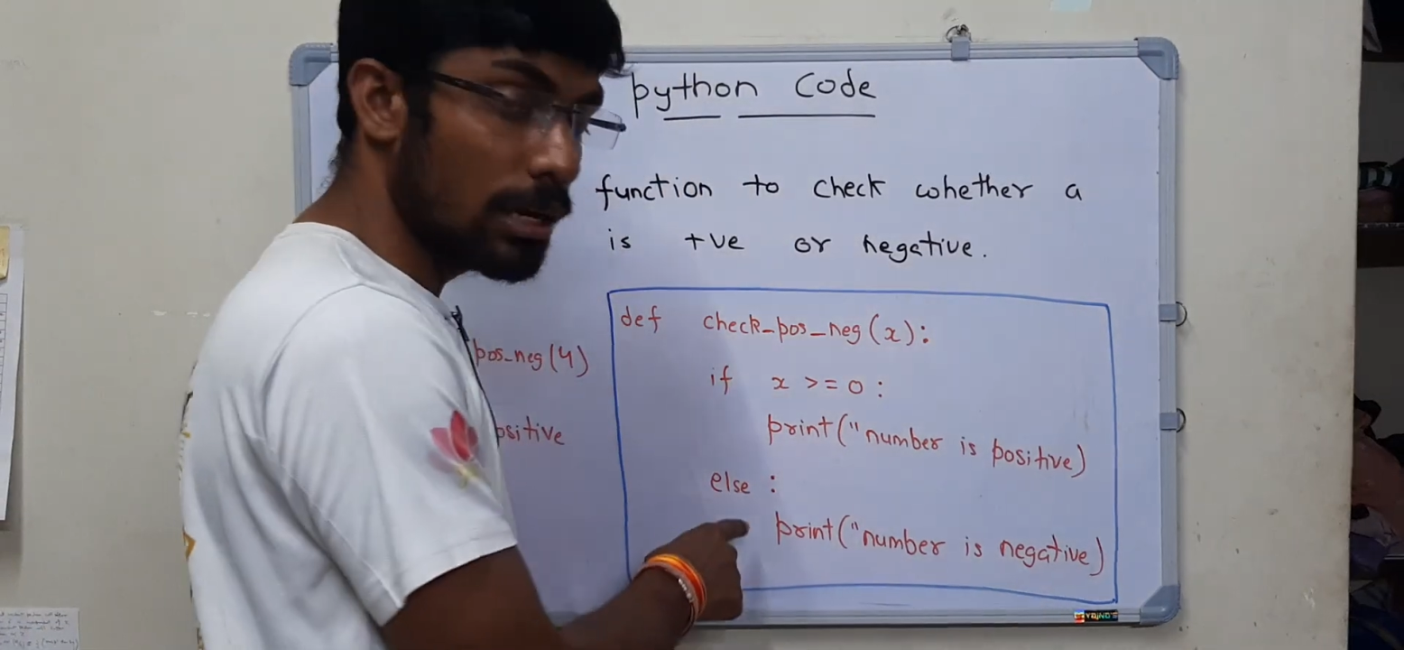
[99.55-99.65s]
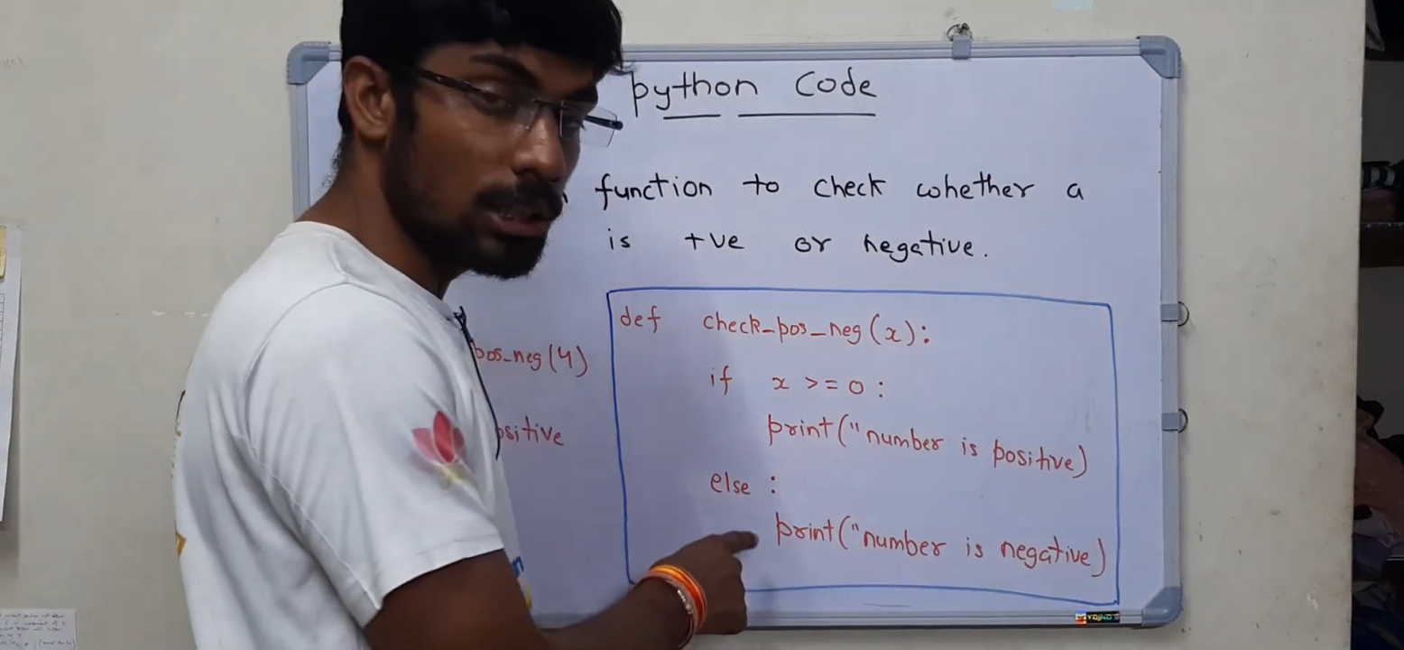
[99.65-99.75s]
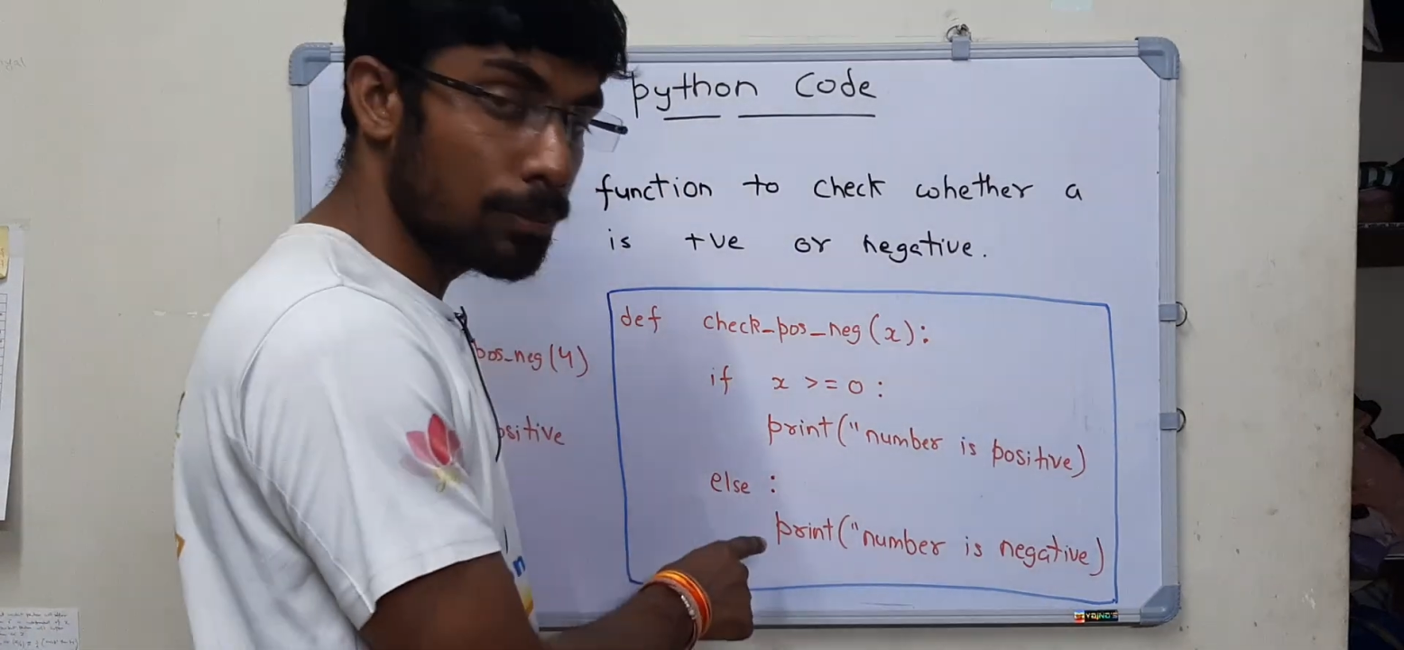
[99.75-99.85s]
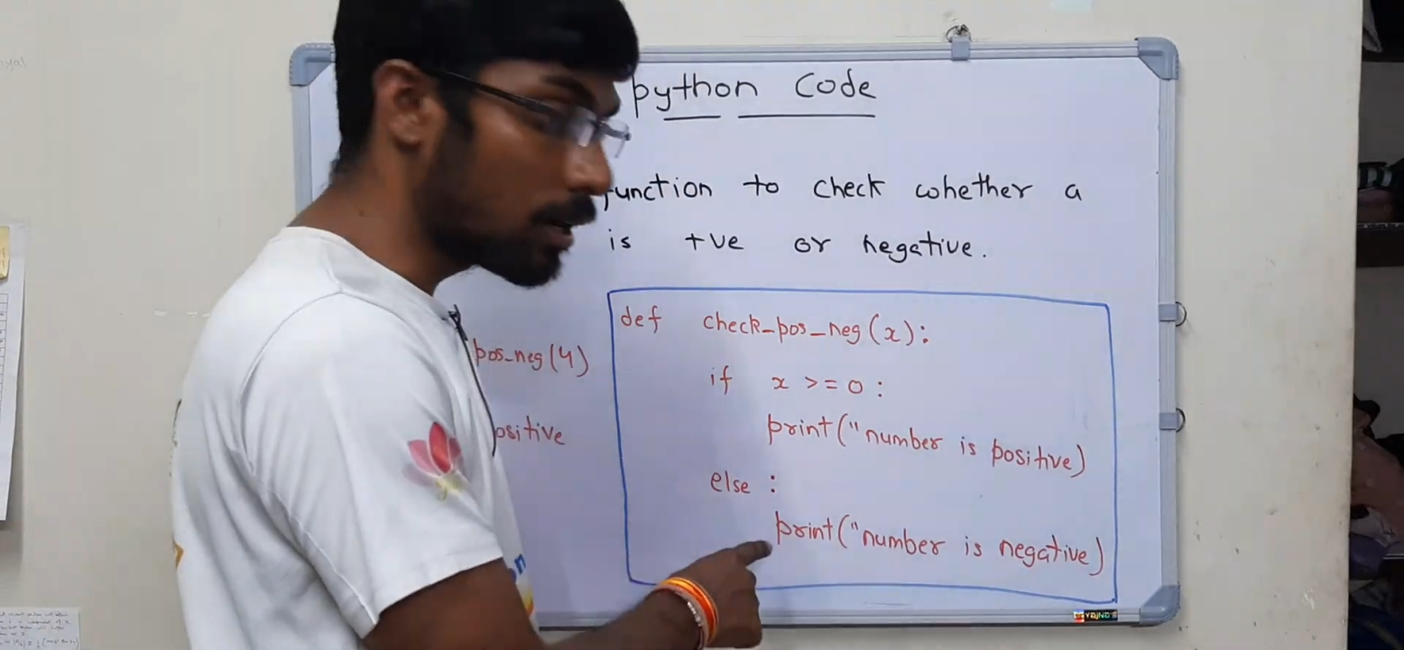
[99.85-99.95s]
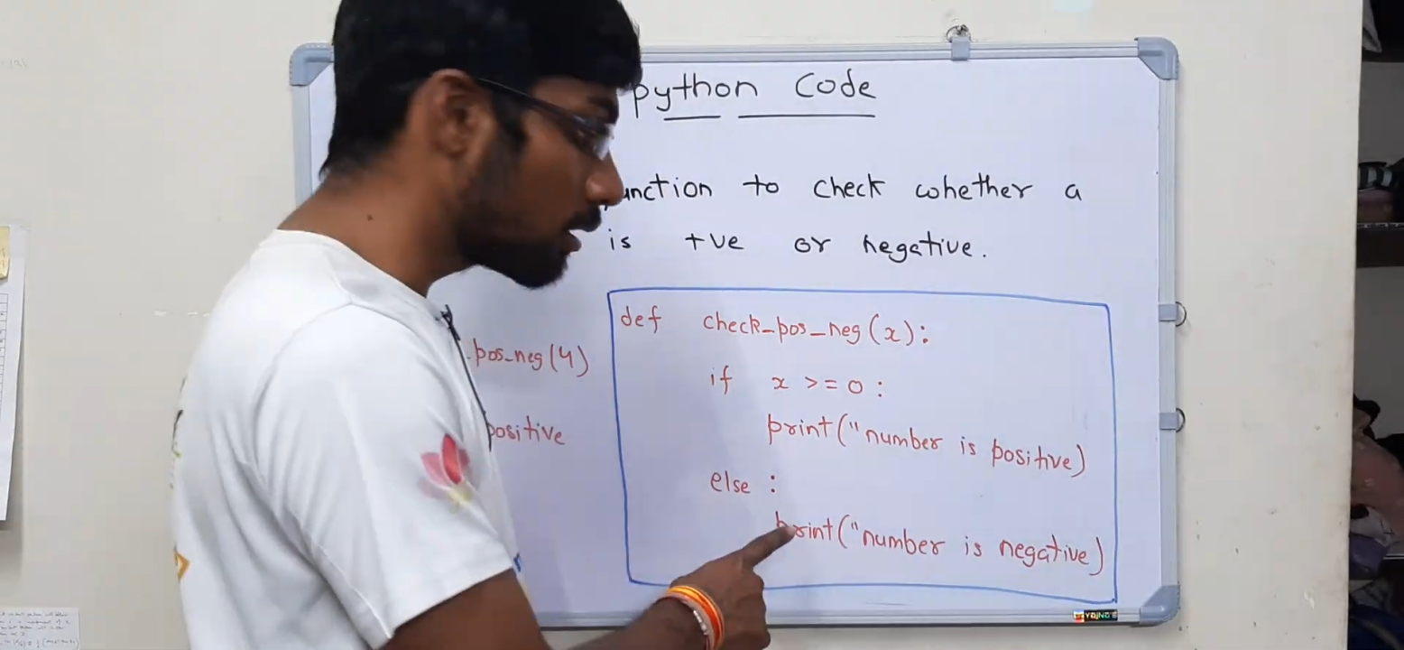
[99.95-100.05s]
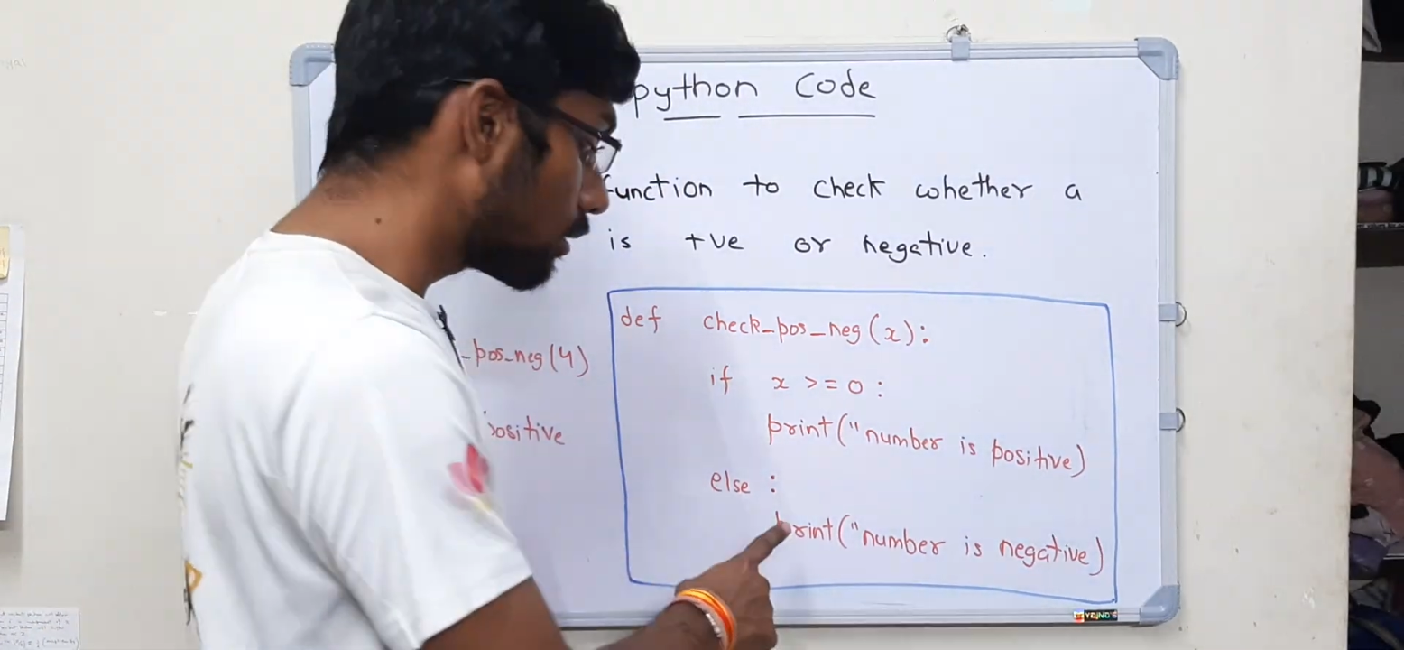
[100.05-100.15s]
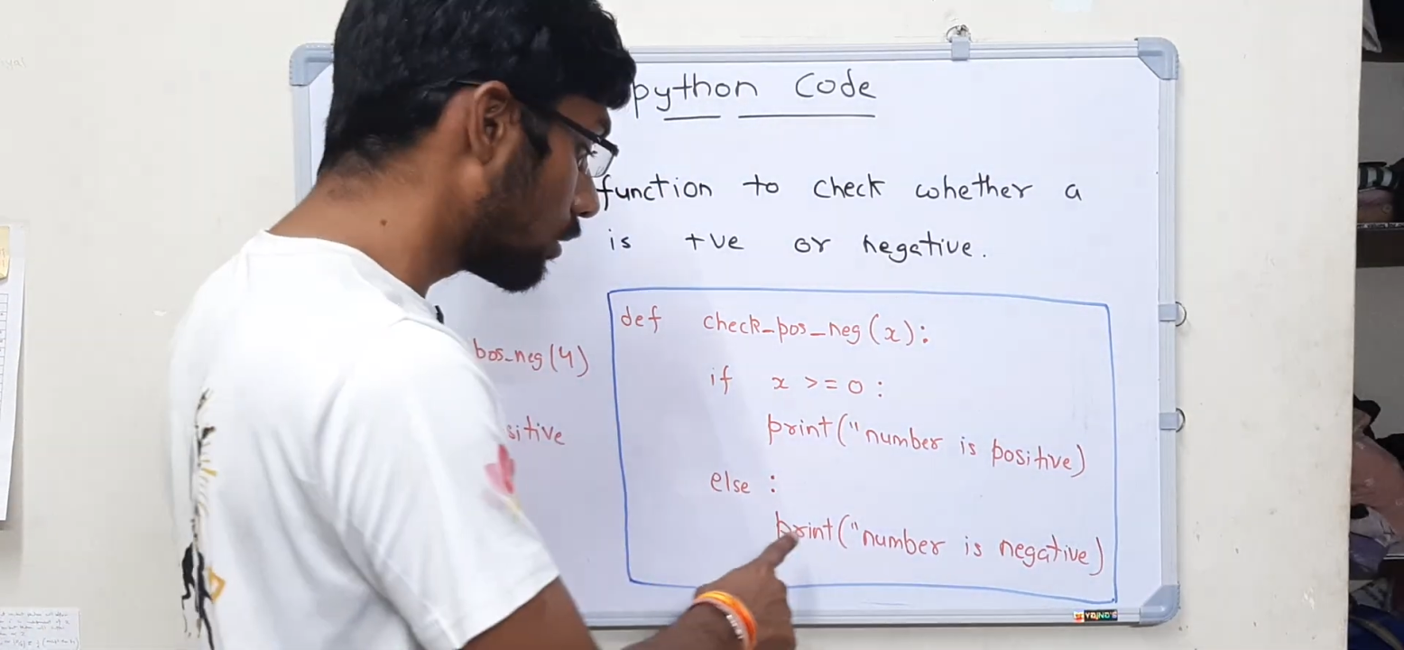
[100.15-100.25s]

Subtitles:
else part.